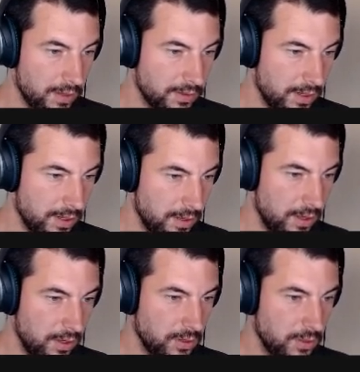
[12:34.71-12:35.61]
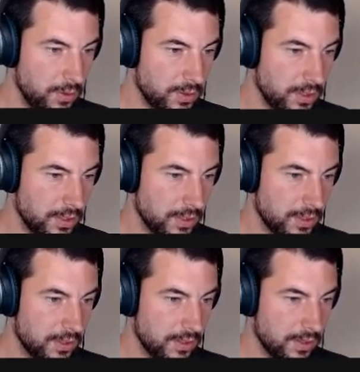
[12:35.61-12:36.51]
The
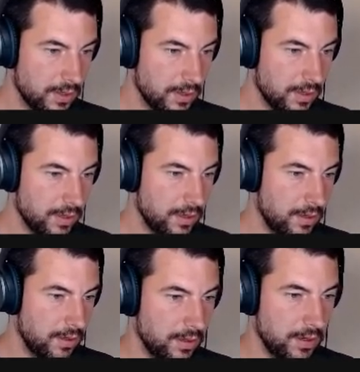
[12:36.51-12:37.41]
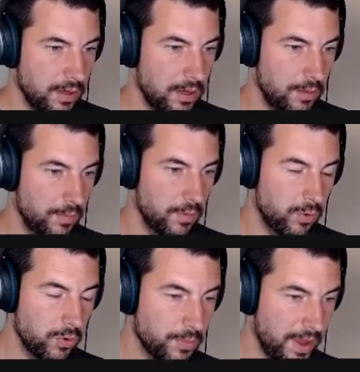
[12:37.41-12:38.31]
user's
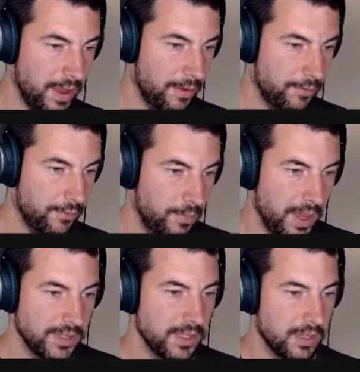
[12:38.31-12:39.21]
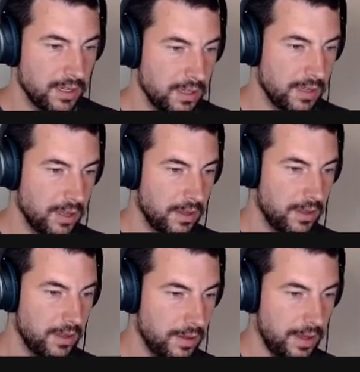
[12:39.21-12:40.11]
root path basically
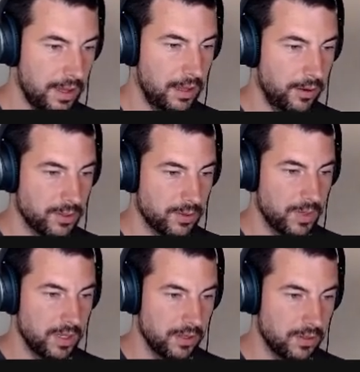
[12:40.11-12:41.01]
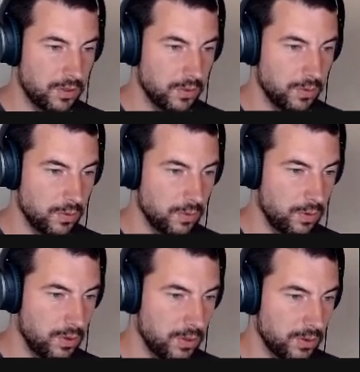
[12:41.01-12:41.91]
allows me to
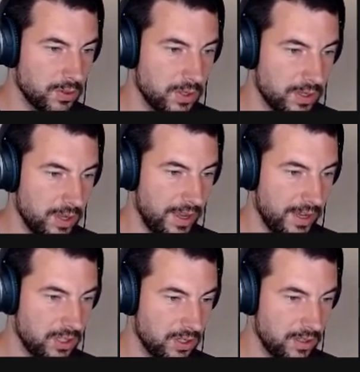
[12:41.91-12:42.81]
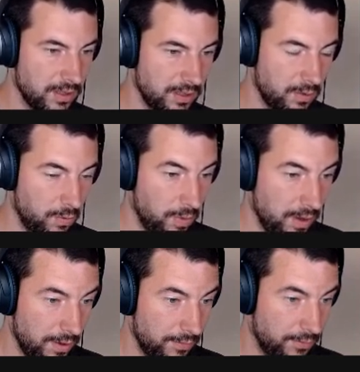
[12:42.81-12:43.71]
use this action
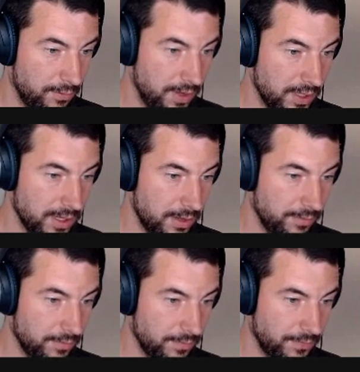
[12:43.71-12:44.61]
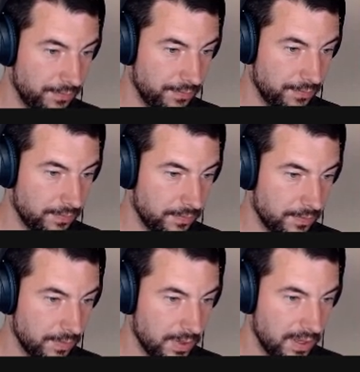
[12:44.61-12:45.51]
with itself.
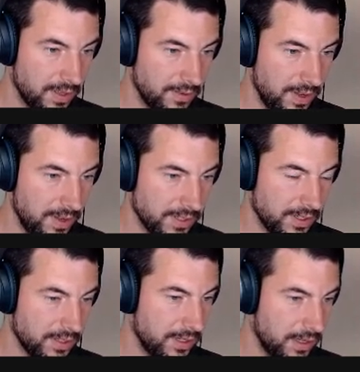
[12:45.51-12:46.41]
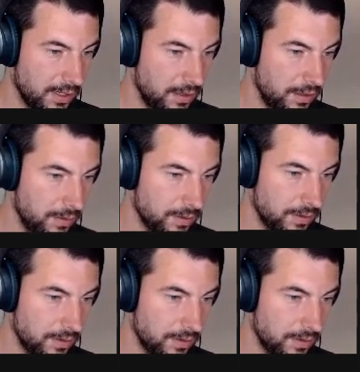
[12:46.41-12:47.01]
Text is not allowed.